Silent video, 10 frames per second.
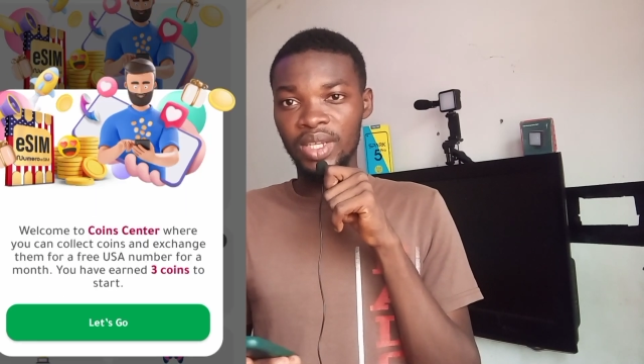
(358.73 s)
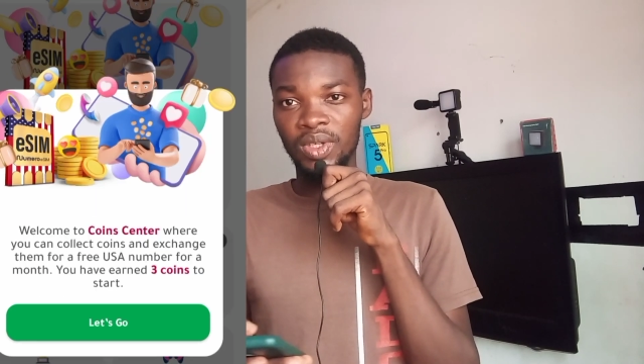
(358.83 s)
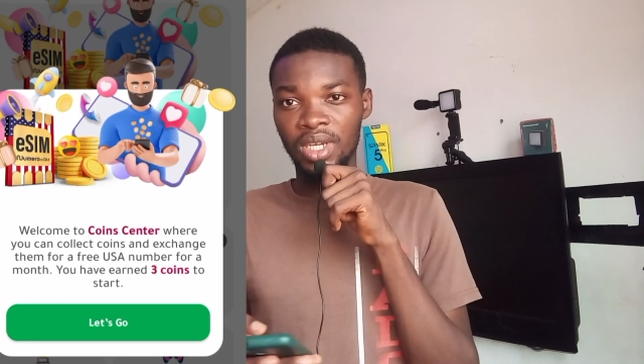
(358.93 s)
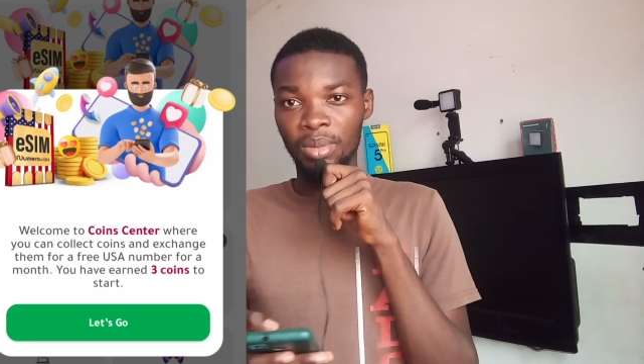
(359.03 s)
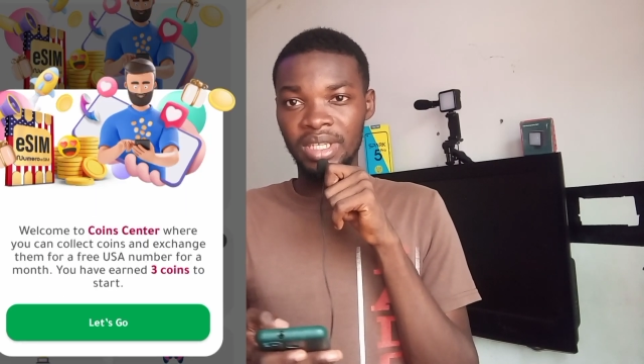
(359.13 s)
you
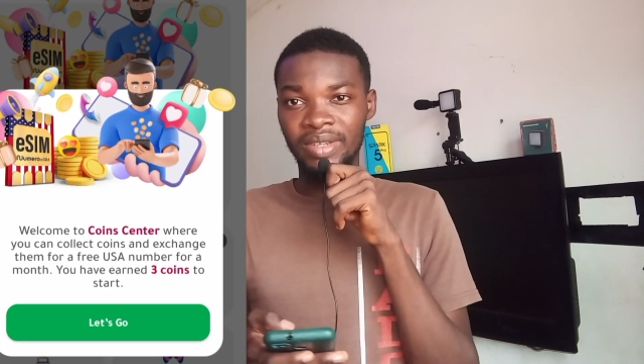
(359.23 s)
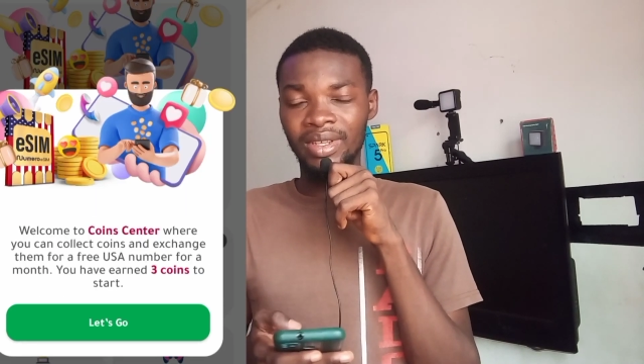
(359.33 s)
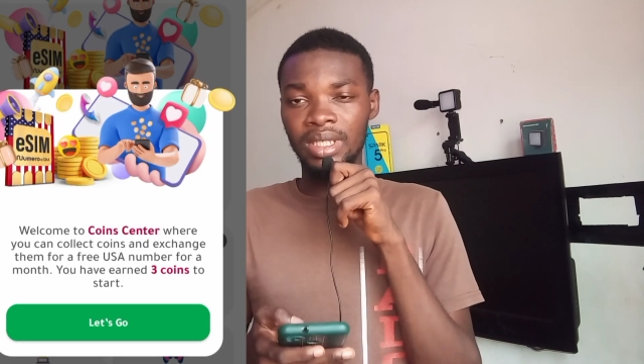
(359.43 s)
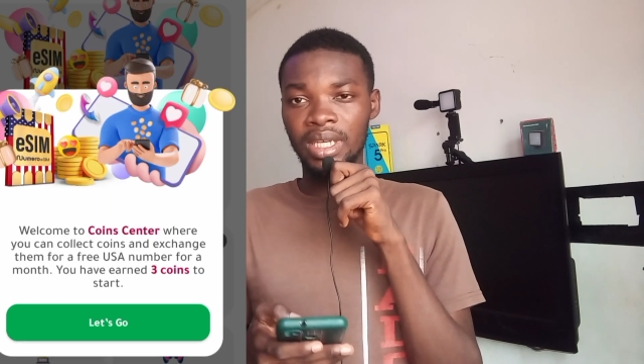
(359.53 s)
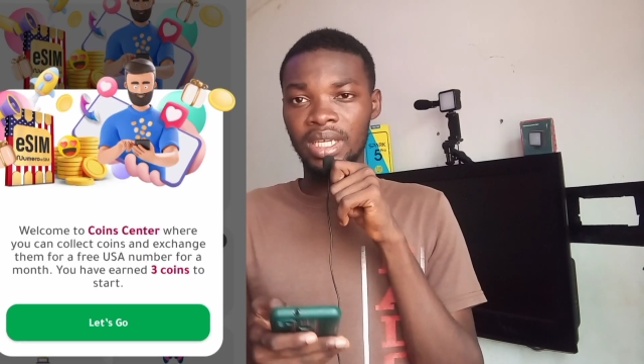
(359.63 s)
can
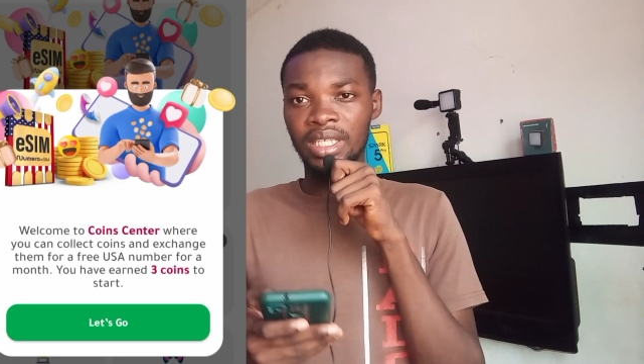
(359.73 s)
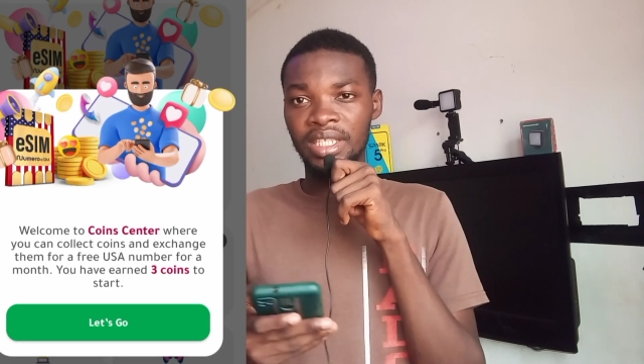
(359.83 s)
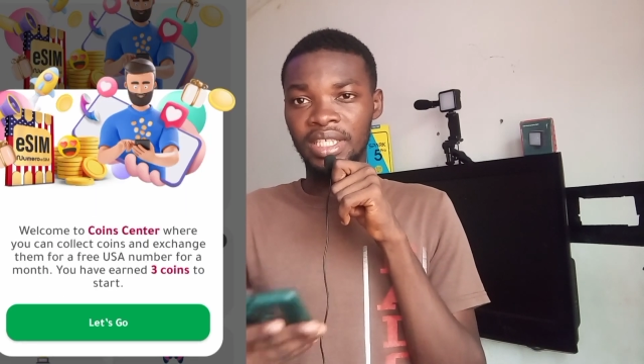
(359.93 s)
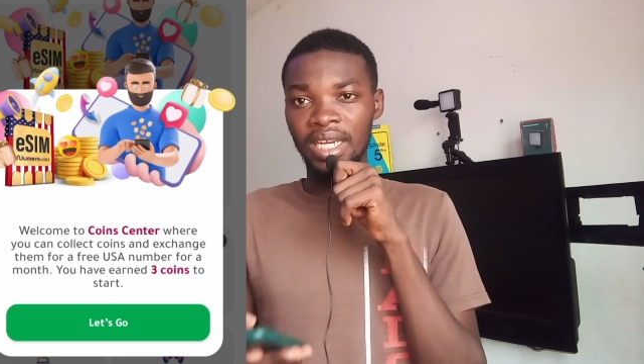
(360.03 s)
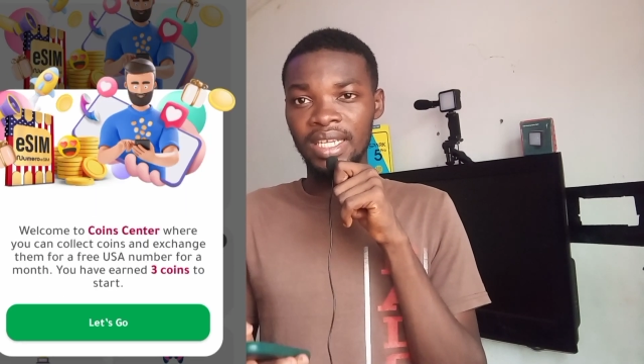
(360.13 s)
participate in
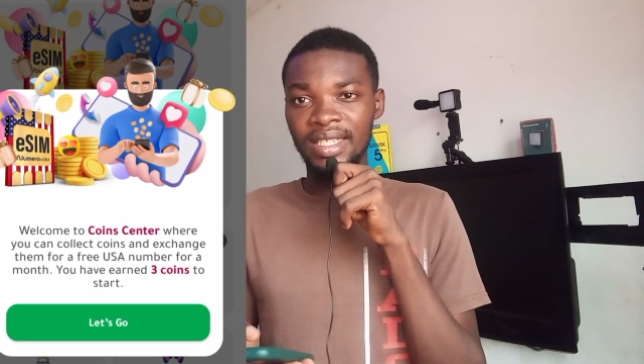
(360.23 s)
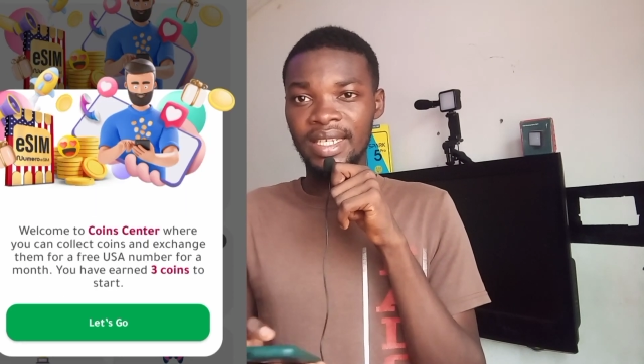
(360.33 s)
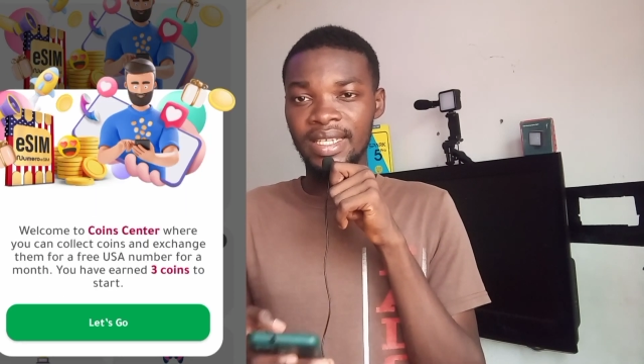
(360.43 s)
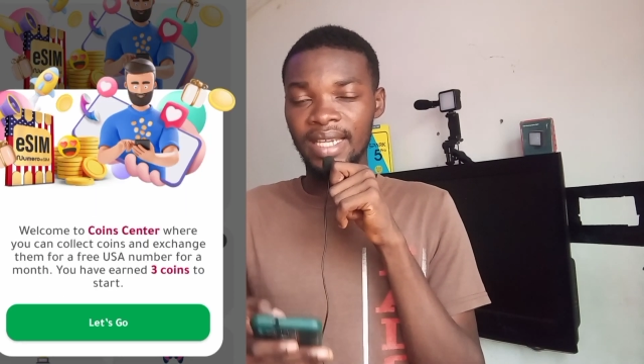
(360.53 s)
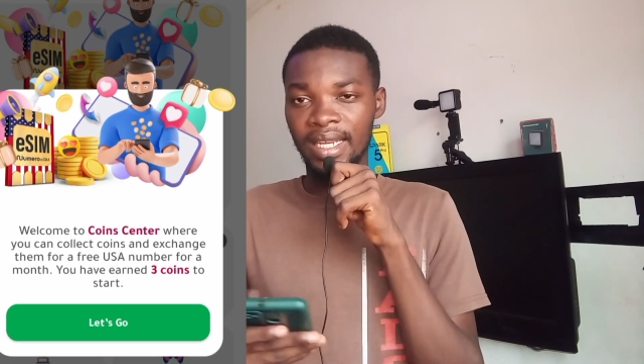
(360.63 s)

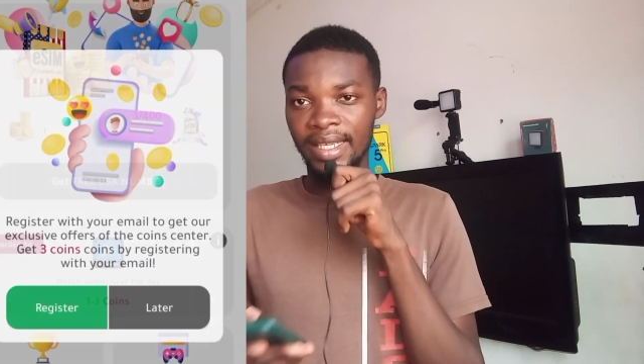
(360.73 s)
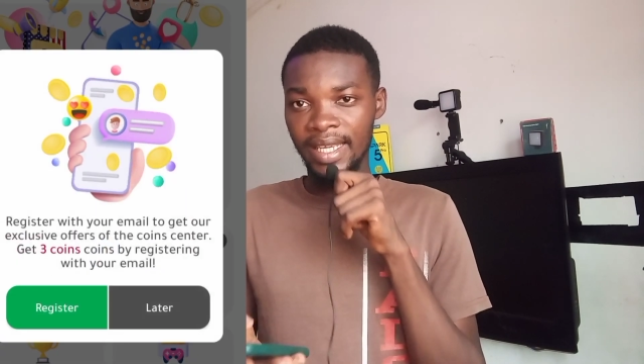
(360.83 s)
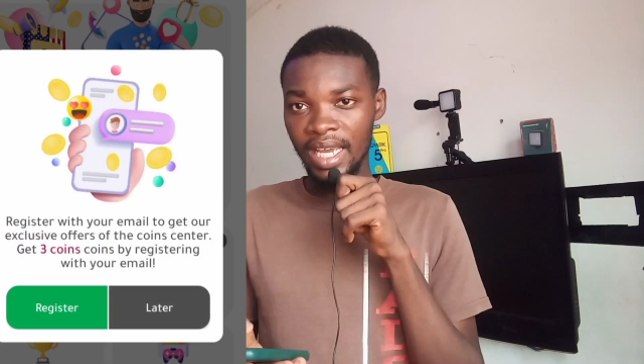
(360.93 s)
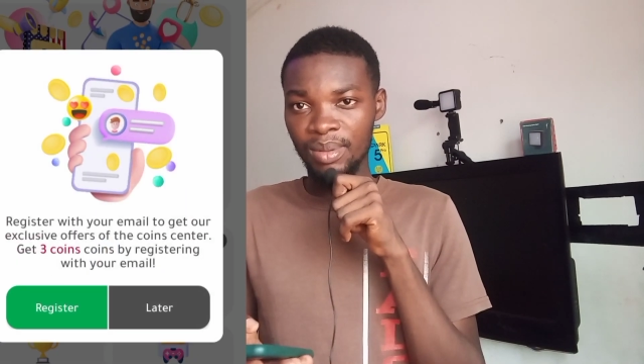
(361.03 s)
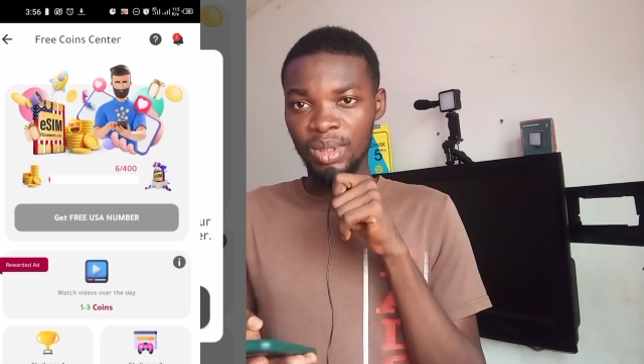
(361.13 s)
challenges and
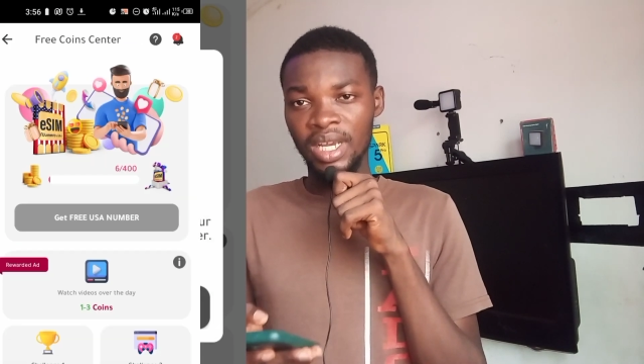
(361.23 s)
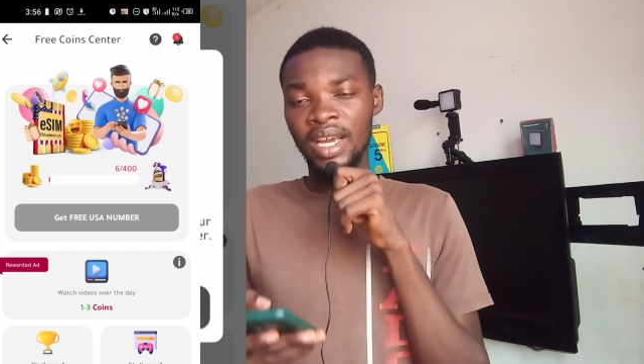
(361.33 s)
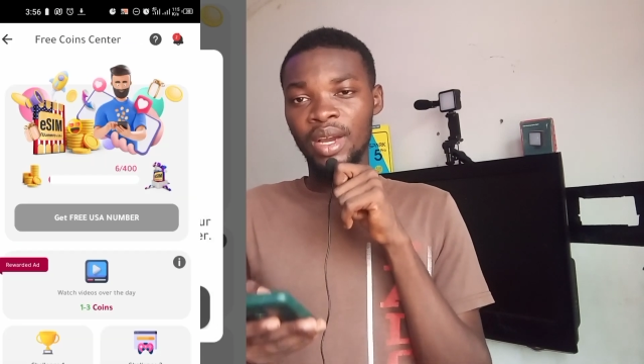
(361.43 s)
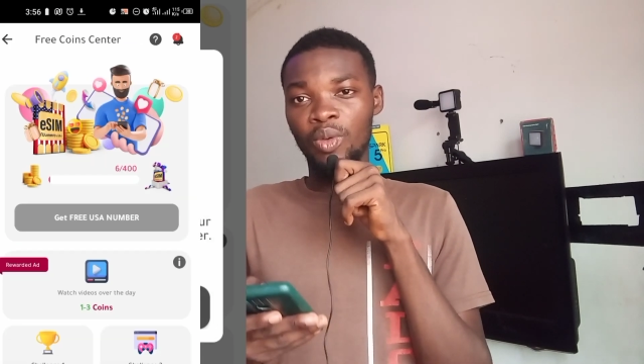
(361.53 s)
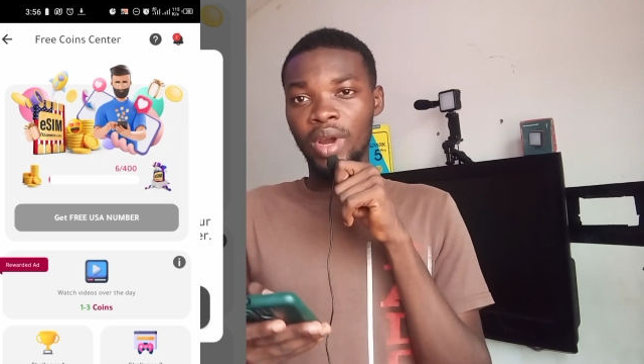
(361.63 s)
games
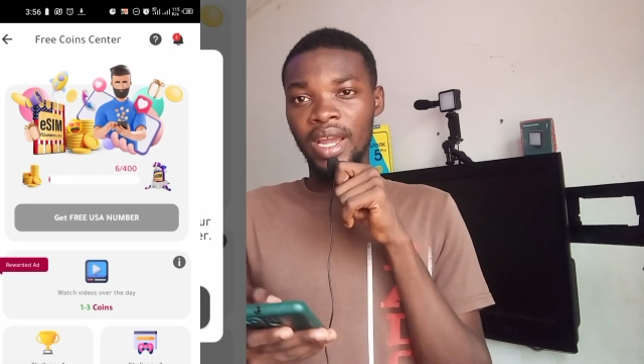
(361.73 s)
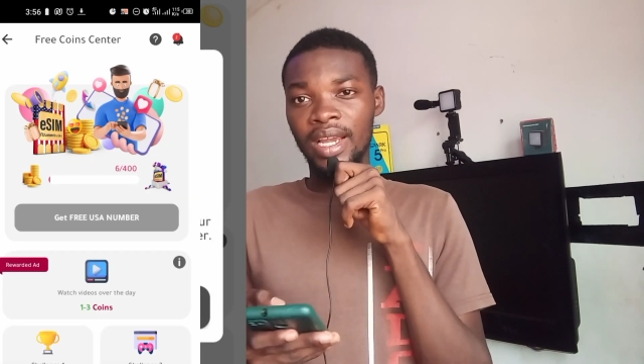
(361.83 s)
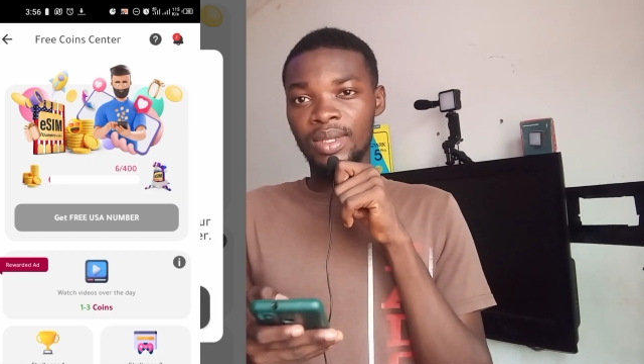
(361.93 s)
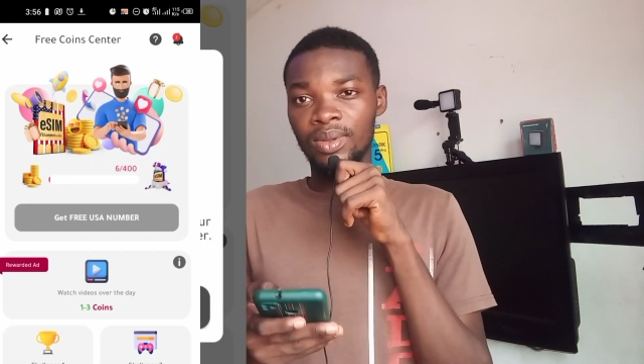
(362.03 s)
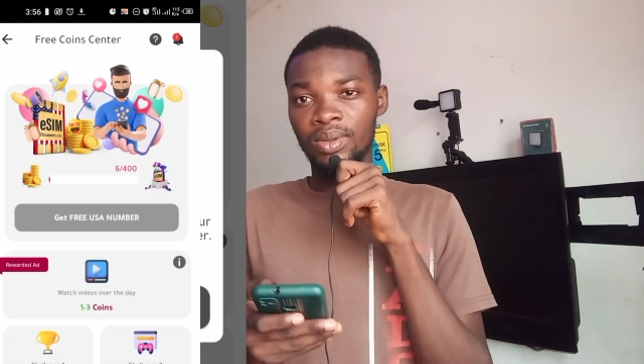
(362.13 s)
where
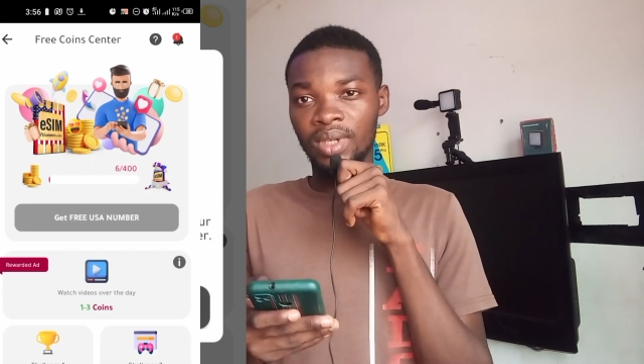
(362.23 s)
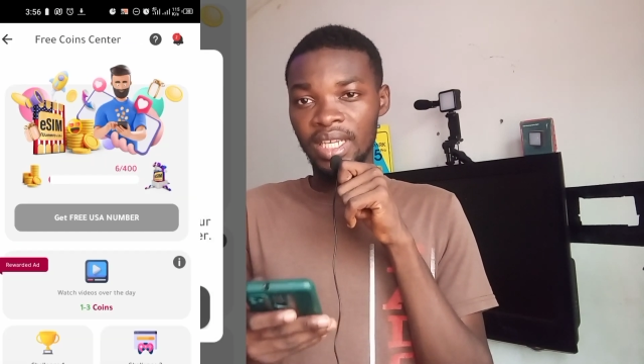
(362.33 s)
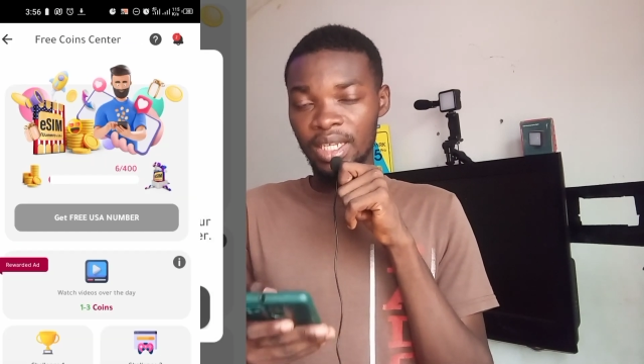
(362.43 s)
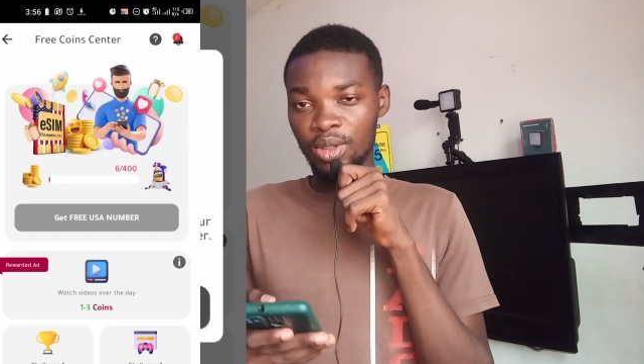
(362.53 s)
it will lead